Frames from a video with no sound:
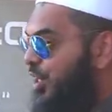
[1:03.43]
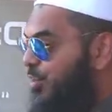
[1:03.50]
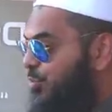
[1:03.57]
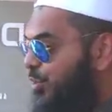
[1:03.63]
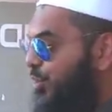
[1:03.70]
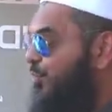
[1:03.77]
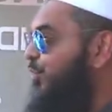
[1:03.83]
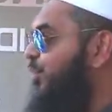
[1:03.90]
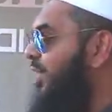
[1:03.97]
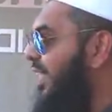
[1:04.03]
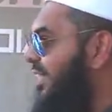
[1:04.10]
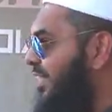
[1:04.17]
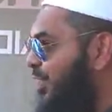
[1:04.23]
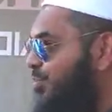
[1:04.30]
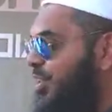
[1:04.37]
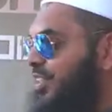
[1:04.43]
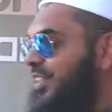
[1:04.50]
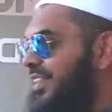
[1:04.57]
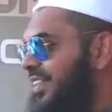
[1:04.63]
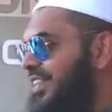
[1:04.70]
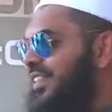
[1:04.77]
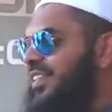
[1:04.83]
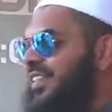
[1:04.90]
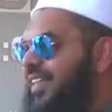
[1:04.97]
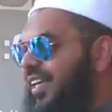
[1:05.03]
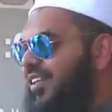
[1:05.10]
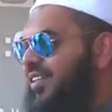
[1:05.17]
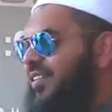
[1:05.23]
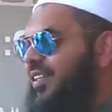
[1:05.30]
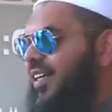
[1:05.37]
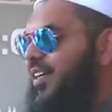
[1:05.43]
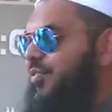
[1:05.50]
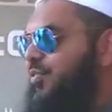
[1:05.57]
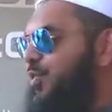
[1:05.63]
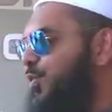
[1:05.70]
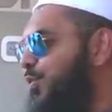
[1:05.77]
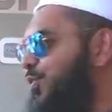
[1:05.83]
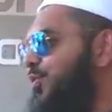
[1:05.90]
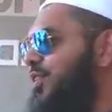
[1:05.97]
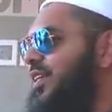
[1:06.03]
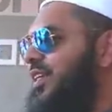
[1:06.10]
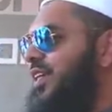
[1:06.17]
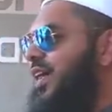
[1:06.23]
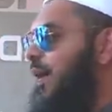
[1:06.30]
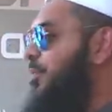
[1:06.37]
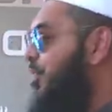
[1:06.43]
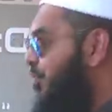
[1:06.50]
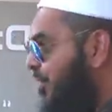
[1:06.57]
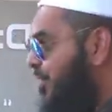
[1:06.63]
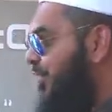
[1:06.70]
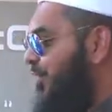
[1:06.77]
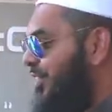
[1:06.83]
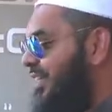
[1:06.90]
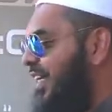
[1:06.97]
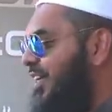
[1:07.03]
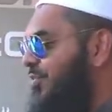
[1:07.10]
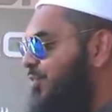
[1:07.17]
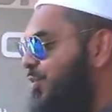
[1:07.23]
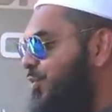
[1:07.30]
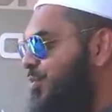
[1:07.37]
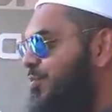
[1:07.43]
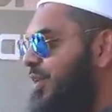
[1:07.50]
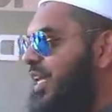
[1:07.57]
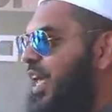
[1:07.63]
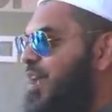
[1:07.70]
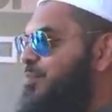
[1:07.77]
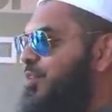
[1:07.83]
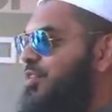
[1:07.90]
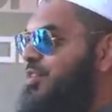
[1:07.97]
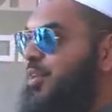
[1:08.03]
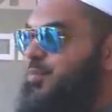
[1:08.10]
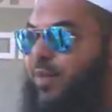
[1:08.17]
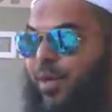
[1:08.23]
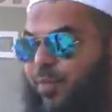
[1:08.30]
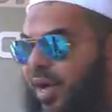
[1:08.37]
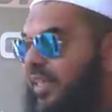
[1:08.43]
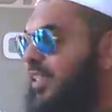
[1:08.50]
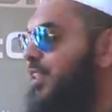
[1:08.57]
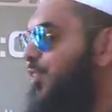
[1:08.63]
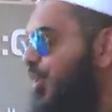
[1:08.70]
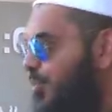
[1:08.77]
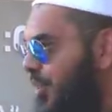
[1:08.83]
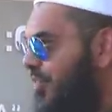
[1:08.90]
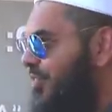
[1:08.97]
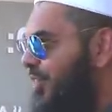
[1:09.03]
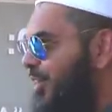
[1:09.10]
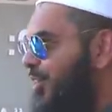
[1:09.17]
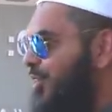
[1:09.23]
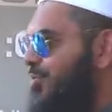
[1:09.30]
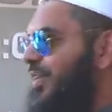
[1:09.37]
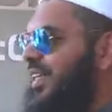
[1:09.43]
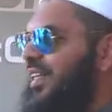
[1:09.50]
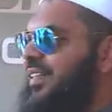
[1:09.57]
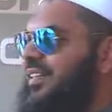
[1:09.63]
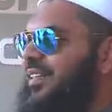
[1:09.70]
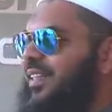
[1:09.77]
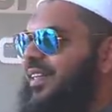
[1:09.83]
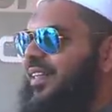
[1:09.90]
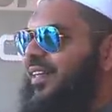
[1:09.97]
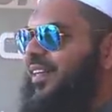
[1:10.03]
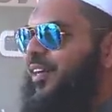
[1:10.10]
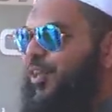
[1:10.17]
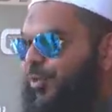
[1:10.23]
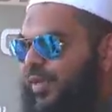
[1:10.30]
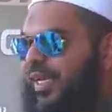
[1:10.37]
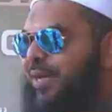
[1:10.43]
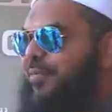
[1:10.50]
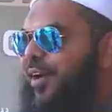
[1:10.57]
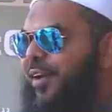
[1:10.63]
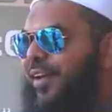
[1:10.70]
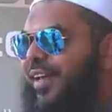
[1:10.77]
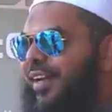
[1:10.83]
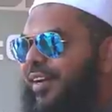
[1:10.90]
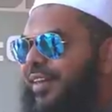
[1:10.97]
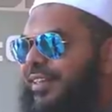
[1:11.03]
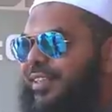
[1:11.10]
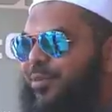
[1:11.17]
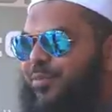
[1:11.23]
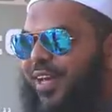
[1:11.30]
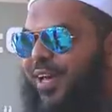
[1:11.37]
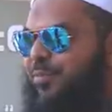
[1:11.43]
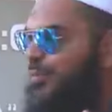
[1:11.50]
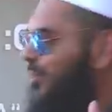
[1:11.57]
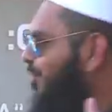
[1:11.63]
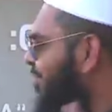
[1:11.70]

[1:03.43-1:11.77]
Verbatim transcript: really beautiful when I see brothers and sisters like yourself who, I mean, especially yourself who became Muslim by watching the OMF videos because, you know, we yeah. come out here and sometimes we